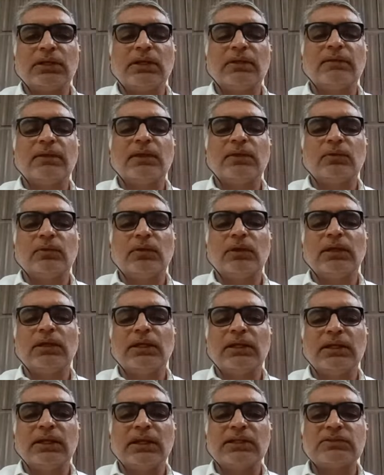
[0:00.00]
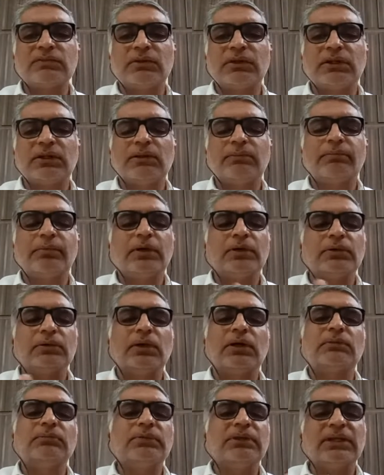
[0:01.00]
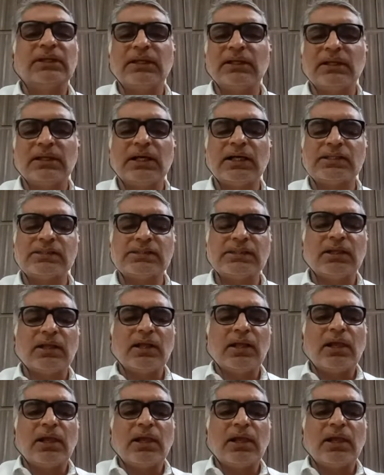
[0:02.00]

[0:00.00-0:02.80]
in the rural areas when compared to urban areas.